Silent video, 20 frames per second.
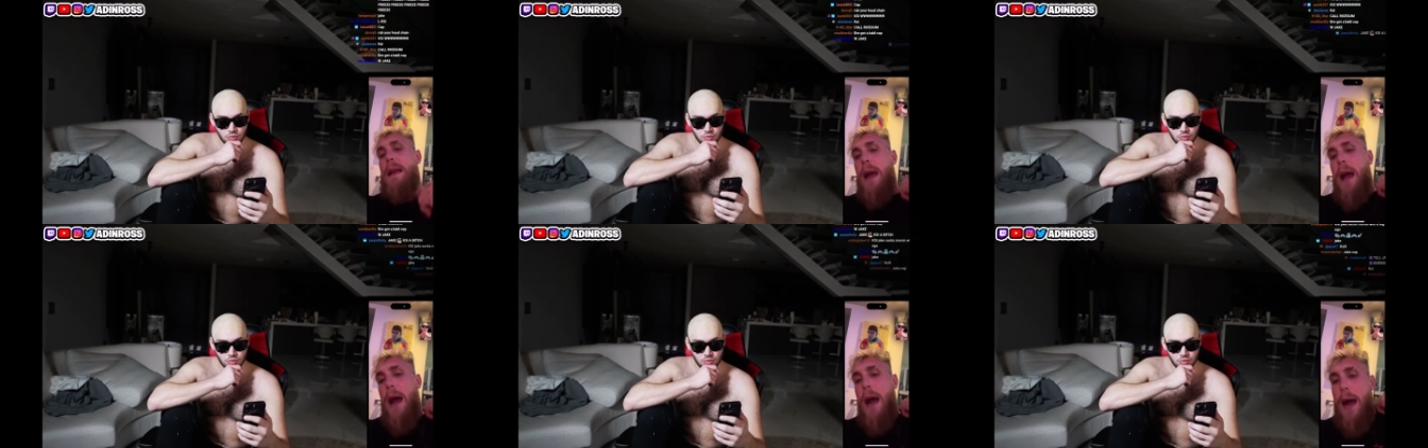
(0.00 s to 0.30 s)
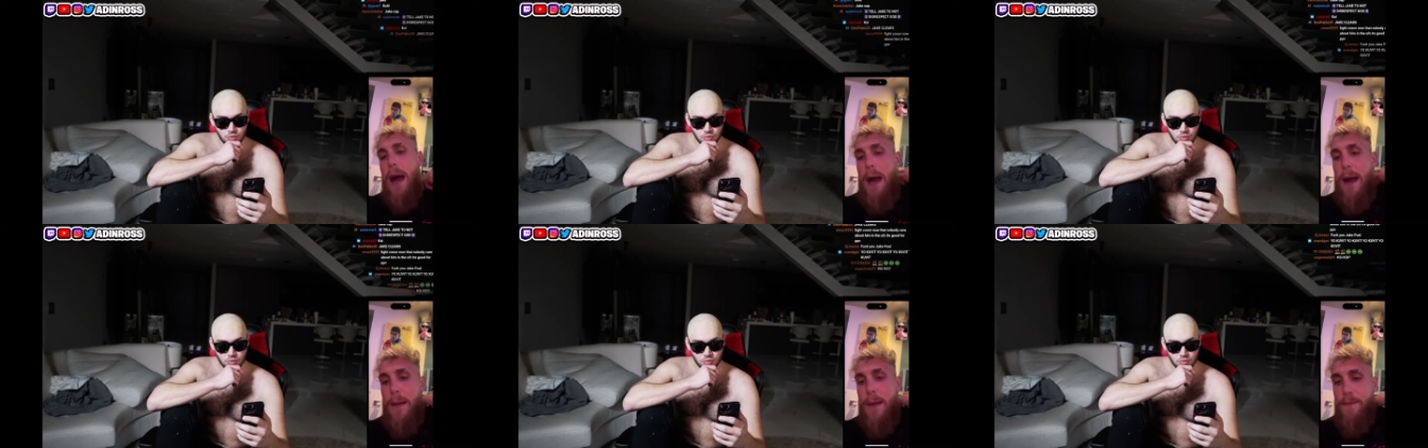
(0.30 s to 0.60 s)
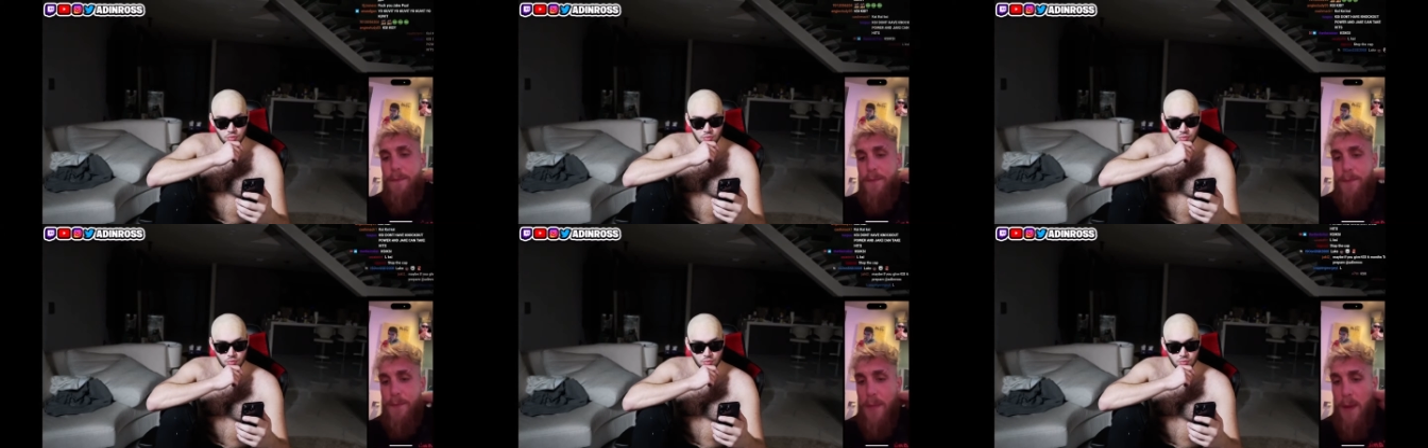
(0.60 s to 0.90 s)
Um,
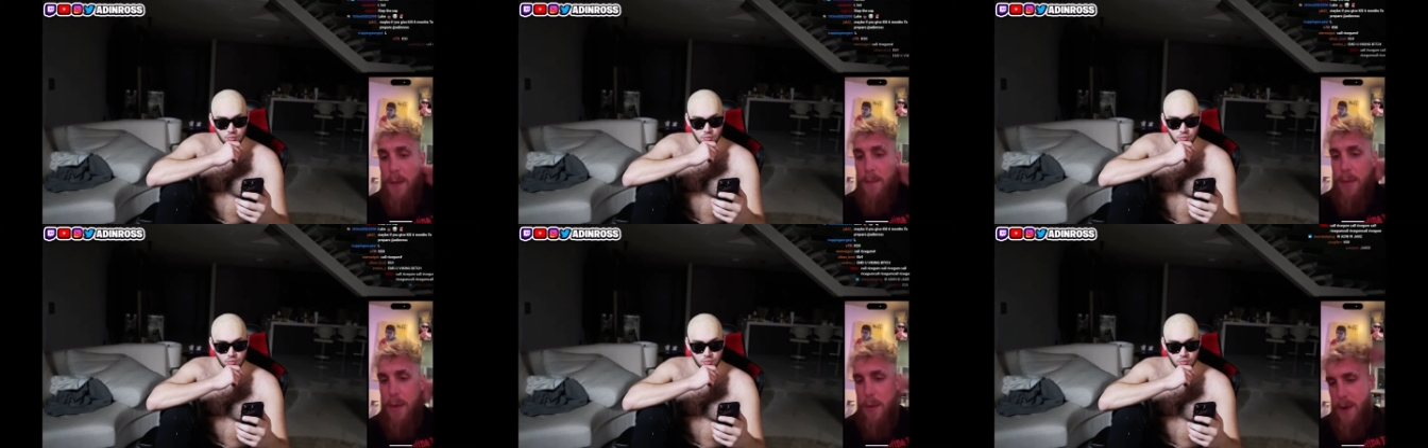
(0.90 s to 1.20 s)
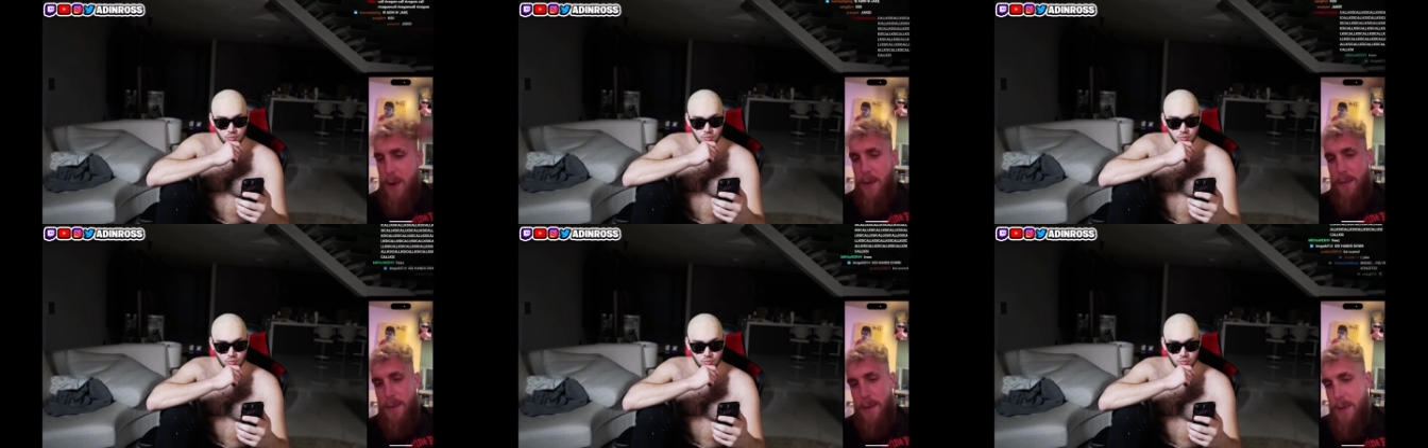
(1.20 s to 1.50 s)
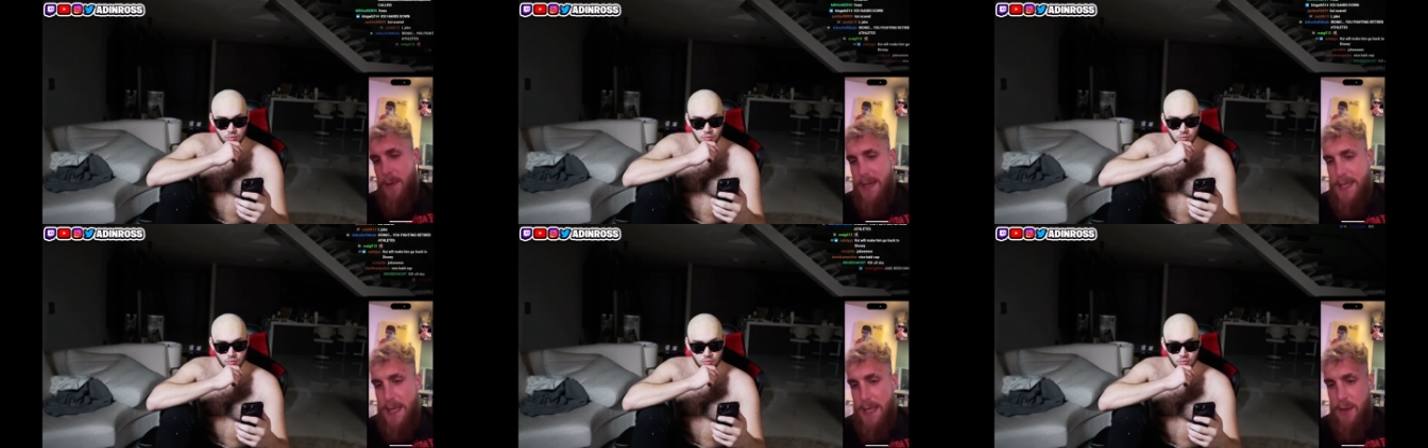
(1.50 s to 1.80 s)
but we but
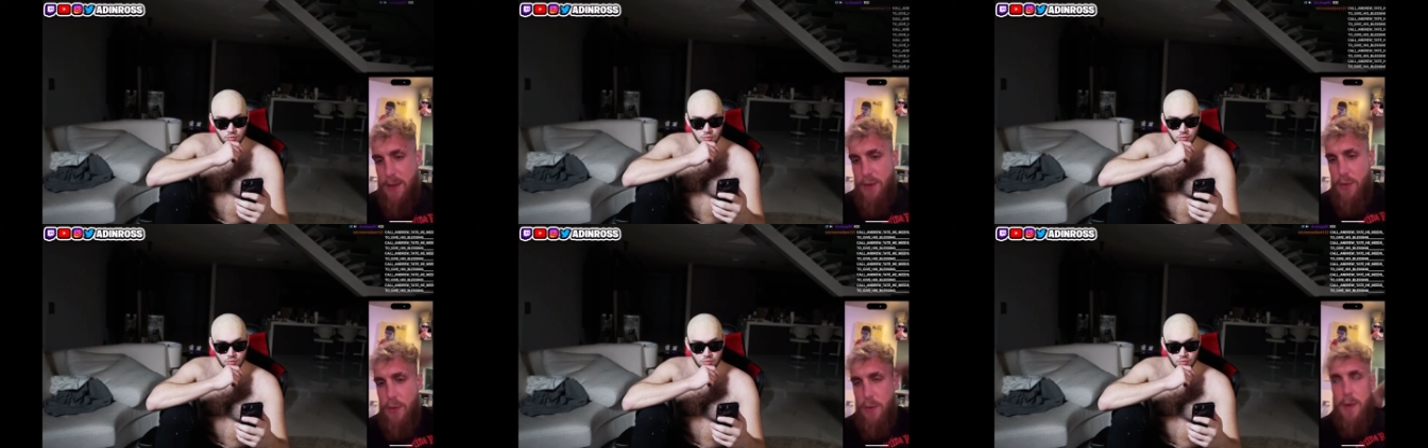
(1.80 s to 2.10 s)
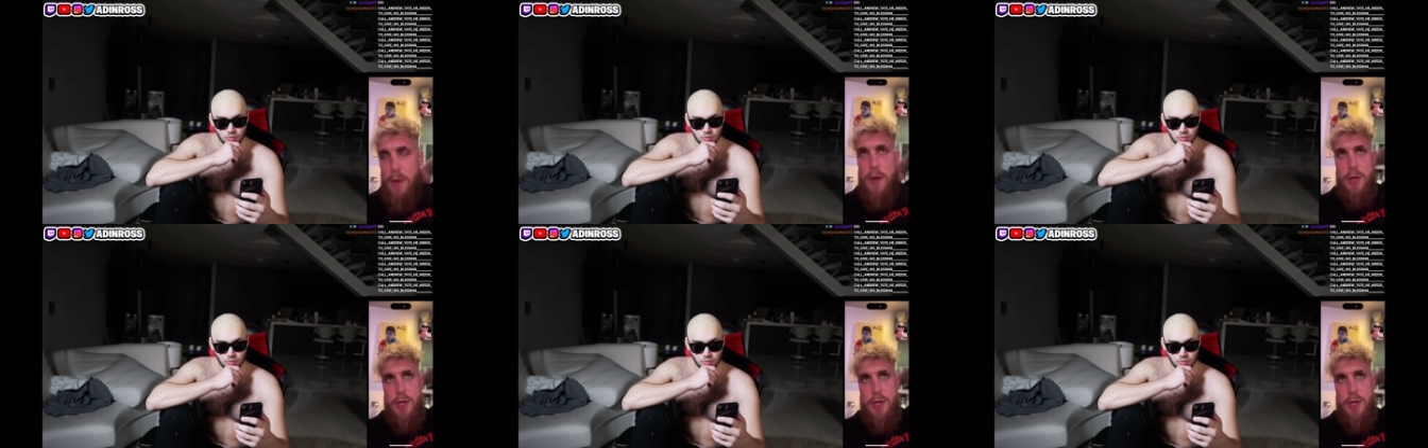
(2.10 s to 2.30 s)
we see through their